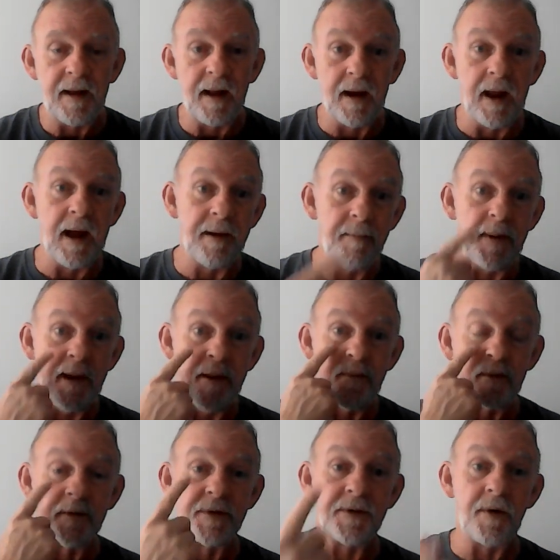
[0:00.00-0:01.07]
a lot of
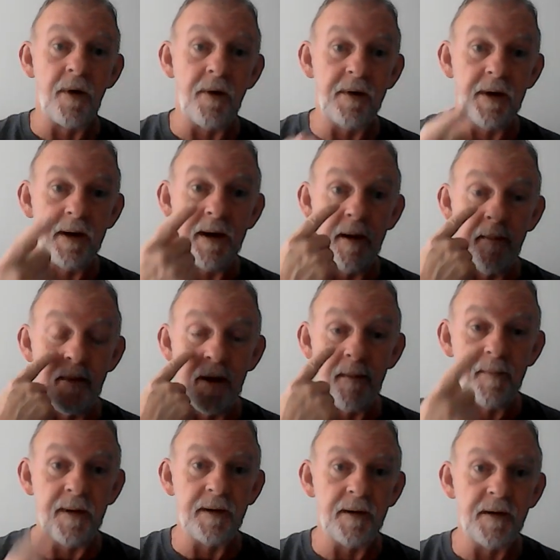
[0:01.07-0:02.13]
people are starting to come
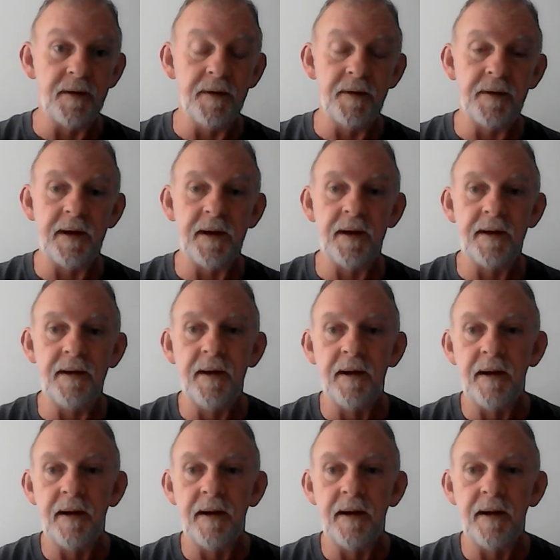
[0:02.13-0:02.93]
up and look, and